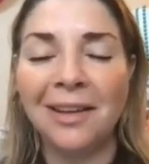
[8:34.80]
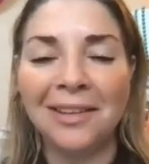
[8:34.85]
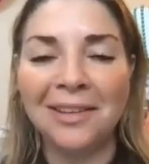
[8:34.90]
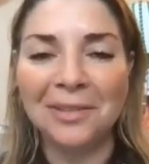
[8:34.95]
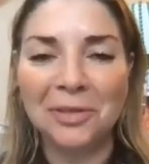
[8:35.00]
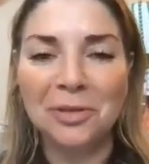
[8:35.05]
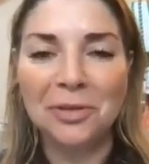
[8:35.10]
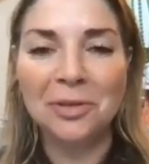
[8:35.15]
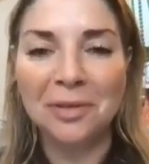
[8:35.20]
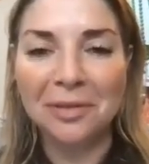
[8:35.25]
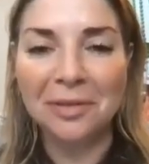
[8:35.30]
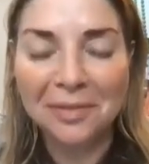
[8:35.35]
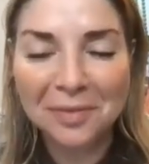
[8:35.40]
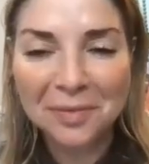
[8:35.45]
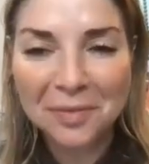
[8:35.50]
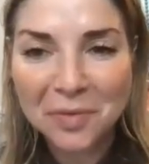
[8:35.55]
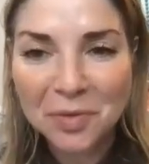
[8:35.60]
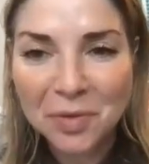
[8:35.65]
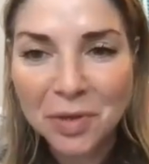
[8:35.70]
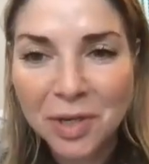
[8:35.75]
Sometimes
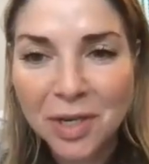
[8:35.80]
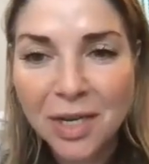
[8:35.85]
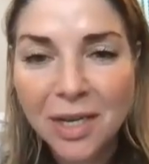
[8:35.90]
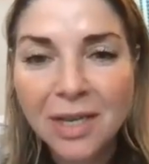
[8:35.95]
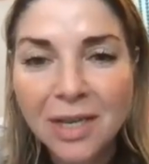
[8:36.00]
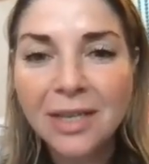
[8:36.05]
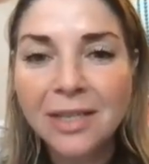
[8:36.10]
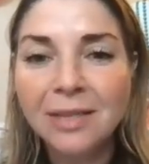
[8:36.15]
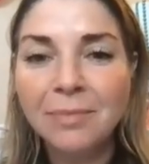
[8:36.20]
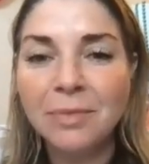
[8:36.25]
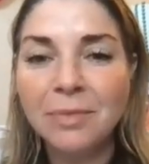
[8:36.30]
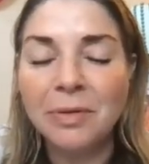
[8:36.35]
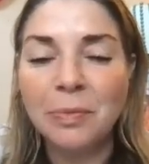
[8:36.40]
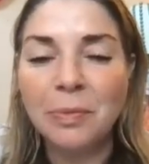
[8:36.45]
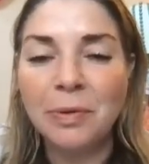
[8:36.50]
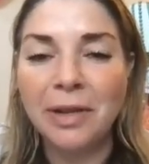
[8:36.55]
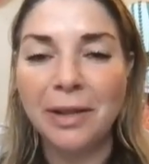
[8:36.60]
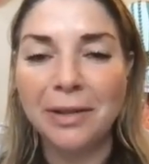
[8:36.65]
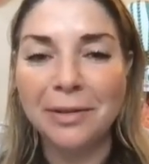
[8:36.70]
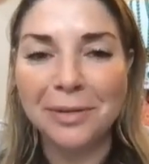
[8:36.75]
Sometimes
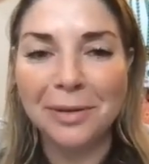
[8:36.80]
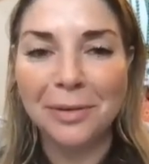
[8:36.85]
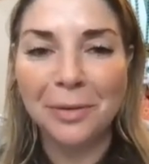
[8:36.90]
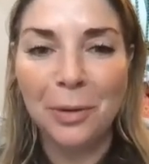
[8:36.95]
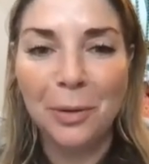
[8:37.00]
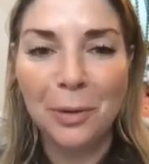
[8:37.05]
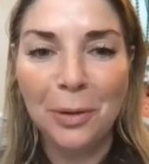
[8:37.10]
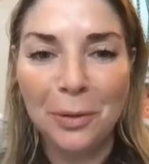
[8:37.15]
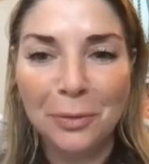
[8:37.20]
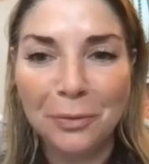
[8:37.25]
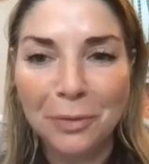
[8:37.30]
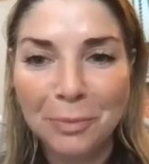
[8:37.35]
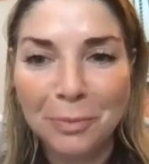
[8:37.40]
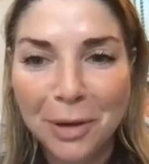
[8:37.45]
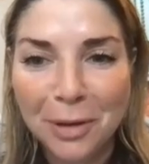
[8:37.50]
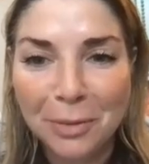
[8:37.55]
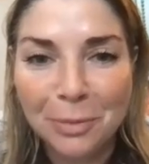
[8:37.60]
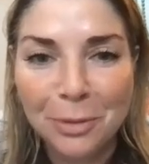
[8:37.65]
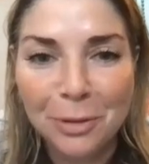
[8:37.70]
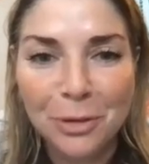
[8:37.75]
put all on hold from
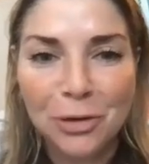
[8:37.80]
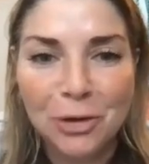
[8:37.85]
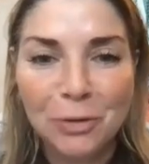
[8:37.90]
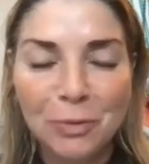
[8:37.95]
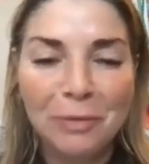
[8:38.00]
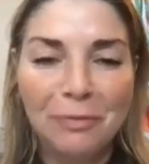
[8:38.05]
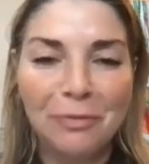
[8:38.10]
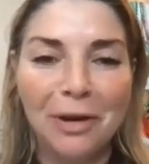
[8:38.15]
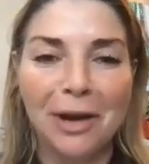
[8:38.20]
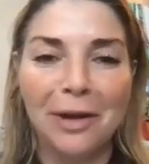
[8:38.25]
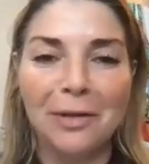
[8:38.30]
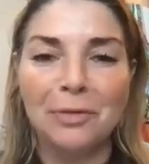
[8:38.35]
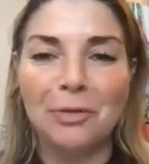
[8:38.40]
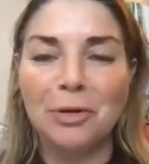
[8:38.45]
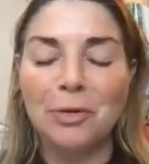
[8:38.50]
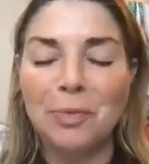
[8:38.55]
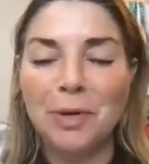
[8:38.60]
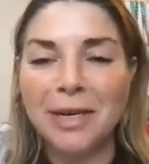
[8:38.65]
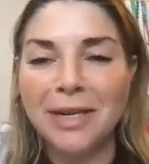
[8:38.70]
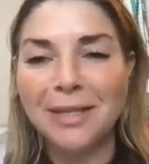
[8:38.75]
all the bullshit we've gone
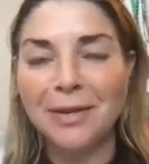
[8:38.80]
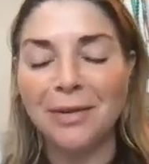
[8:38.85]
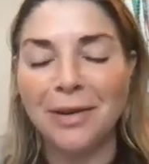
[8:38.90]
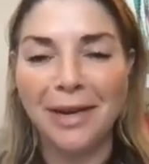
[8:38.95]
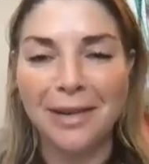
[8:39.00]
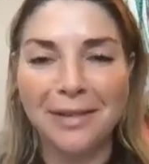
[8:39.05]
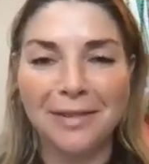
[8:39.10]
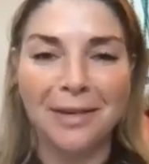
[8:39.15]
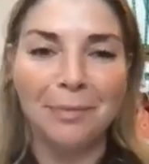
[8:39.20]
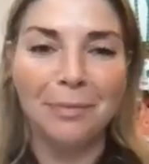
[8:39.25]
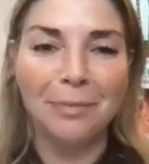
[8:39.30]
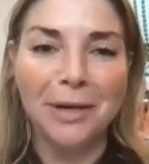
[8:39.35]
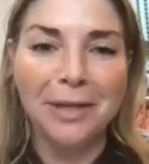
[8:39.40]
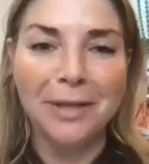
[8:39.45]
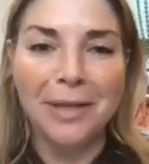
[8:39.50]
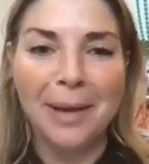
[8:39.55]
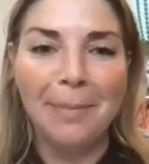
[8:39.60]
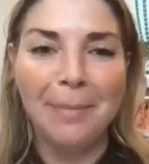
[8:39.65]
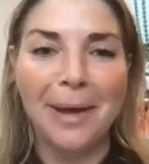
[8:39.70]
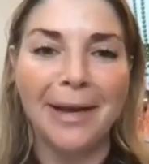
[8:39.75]
through, but it's okay to start
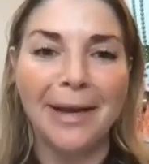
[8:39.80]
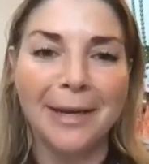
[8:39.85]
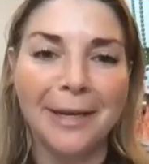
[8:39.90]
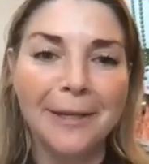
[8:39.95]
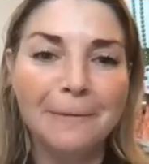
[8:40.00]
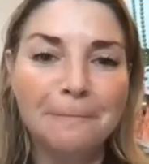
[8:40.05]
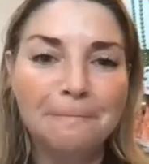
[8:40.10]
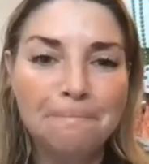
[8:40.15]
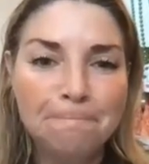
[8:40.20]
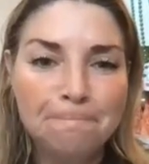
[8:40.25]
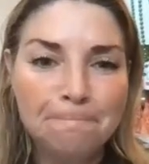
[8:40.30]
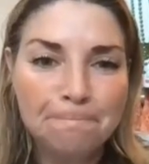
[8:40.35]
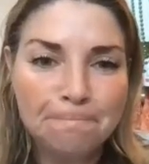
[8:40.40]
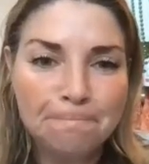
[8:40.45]
bringing that back in.